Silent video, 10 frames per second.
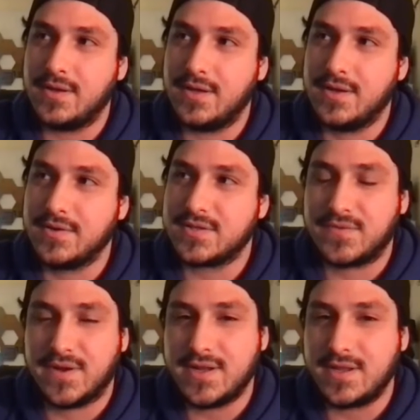You know, it's
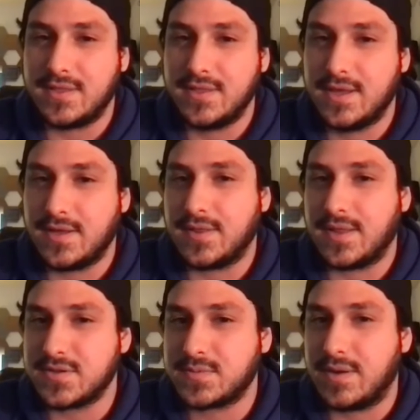funny that
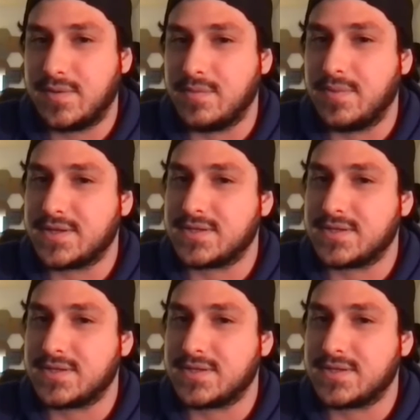was probably the best